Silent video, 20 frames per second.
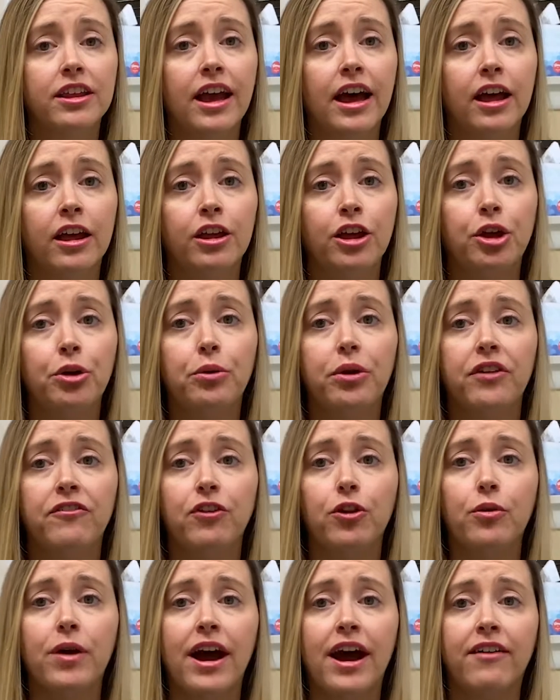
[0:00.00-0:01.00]
tell you if
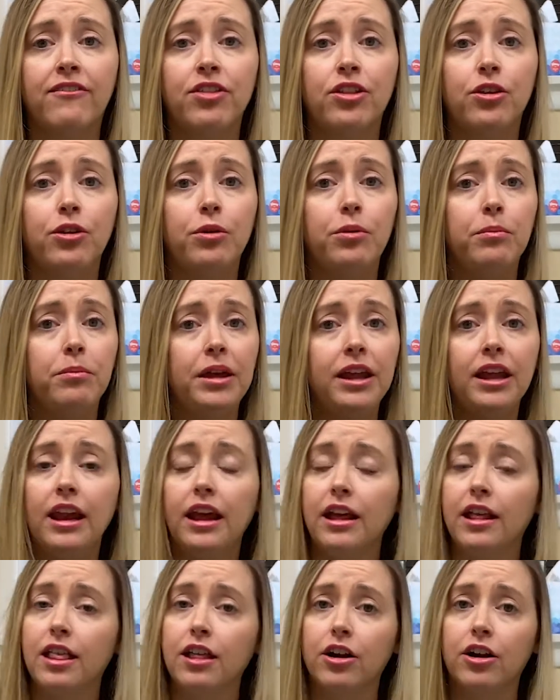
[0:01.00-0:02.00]
you have to meet
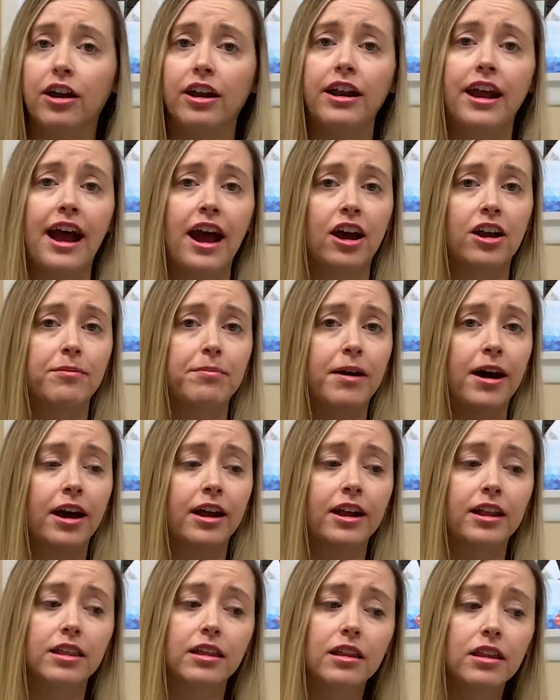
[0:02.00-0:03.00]
a certain out of
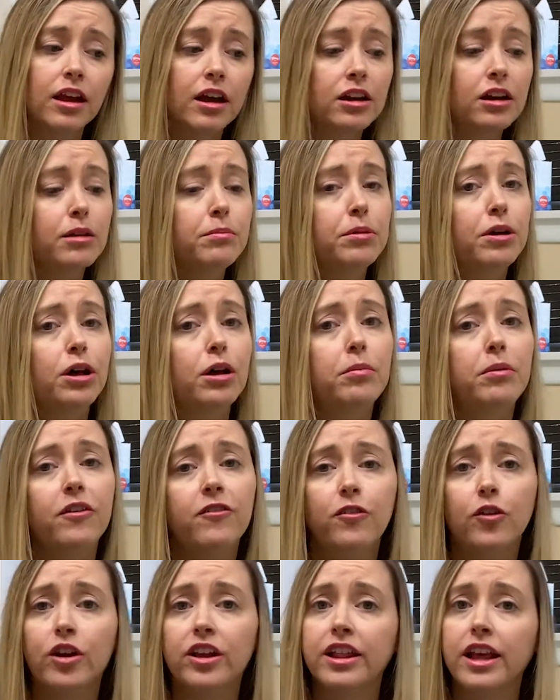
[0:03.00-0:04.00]
pocket deductible
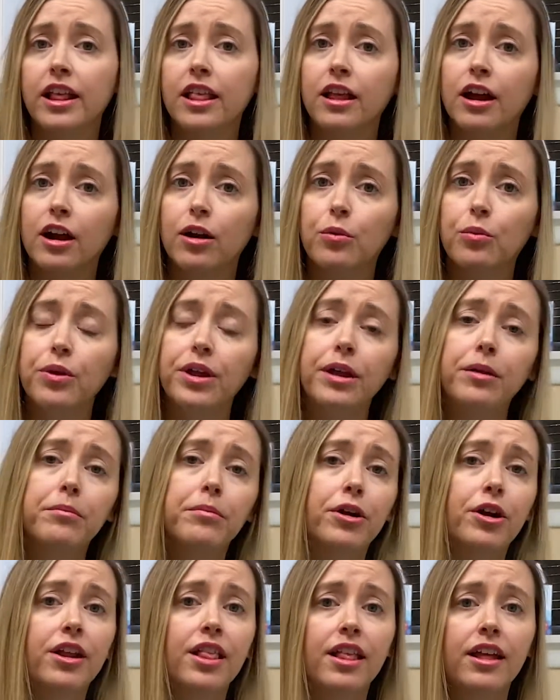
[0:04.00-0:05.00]
before they start
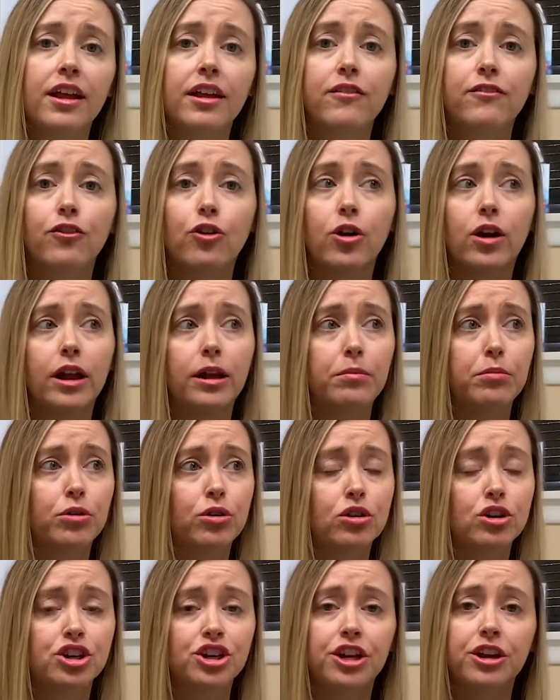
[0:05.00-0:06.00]
reimbursing for a
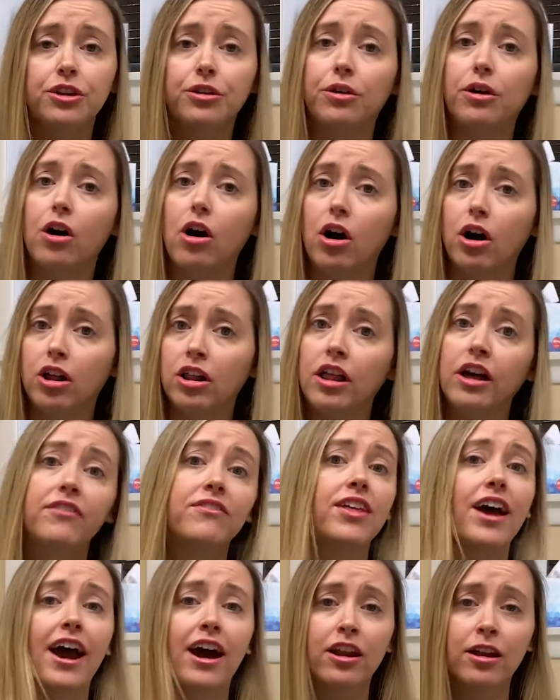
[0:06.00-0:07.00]
portion or all of
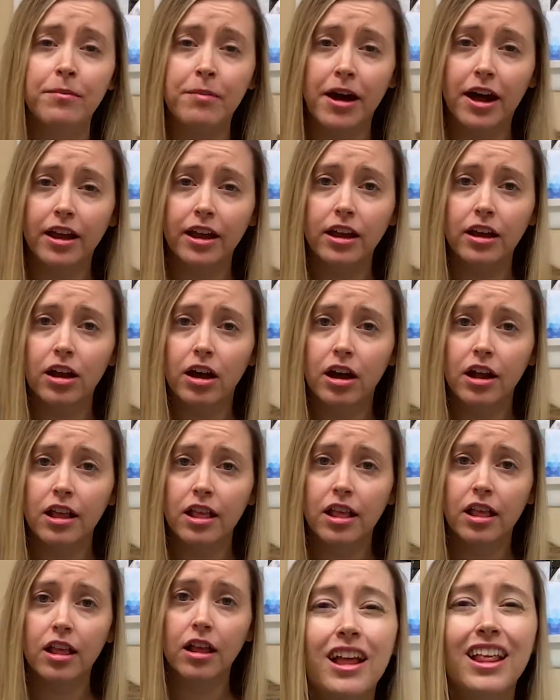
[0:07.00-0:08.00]
the out of pocket
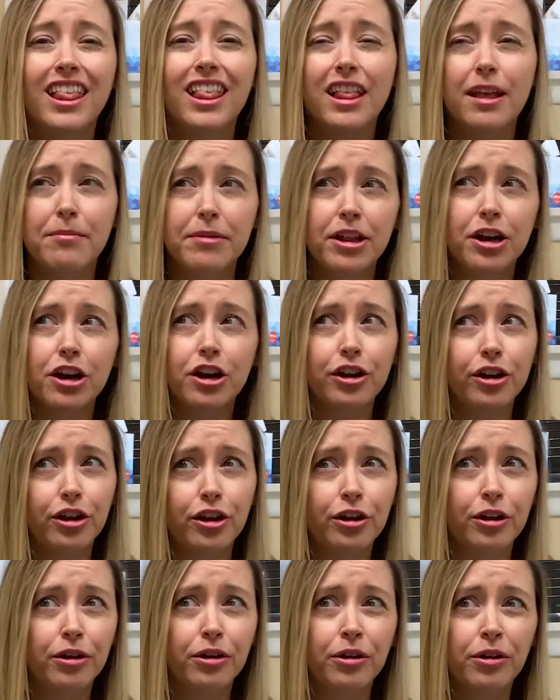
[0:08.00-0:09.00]
costs similar
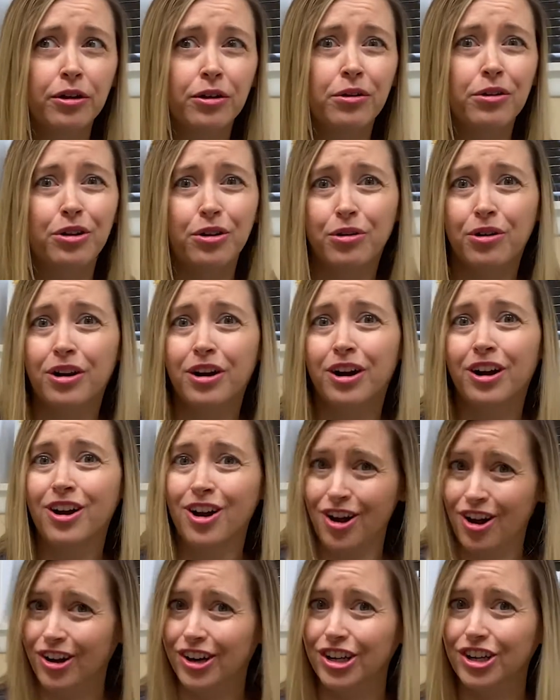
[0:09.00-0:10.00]
to your
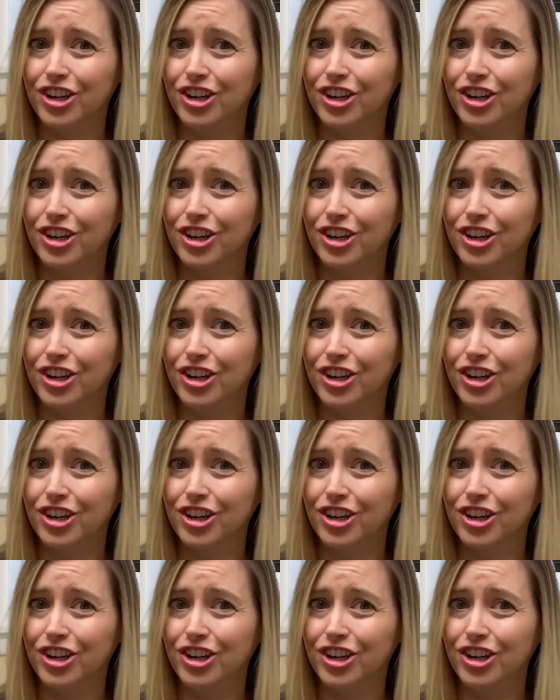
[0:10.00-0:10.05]
car